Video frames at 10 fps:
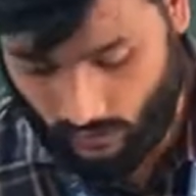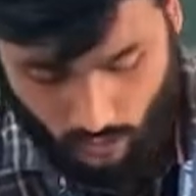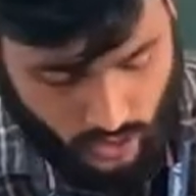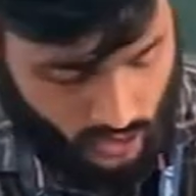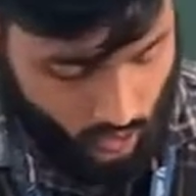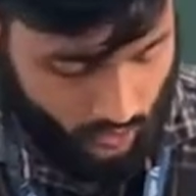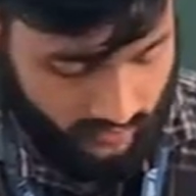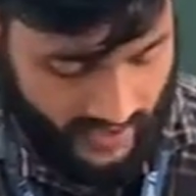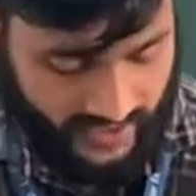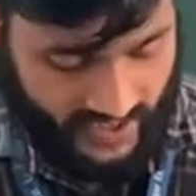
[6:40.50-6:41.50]
solution
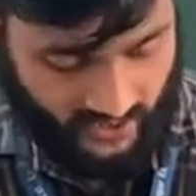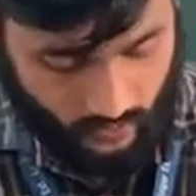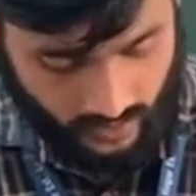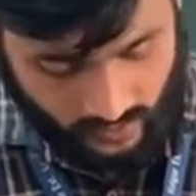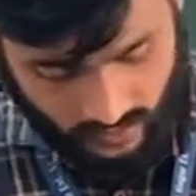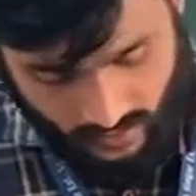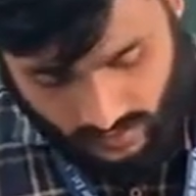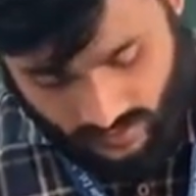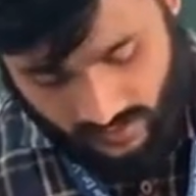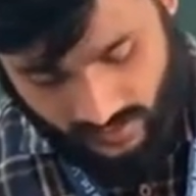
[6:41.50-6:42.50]
of lead nitrate.
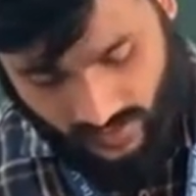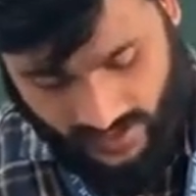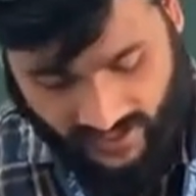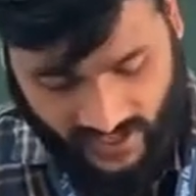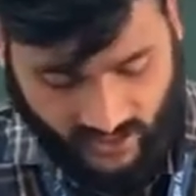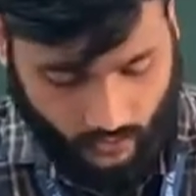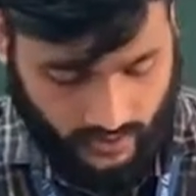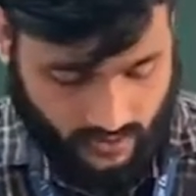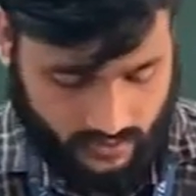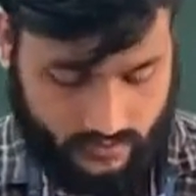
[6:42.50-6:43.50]
This is a lead
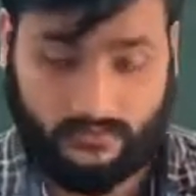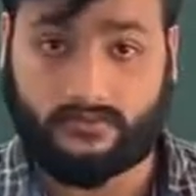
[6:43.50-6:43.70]
nitrate.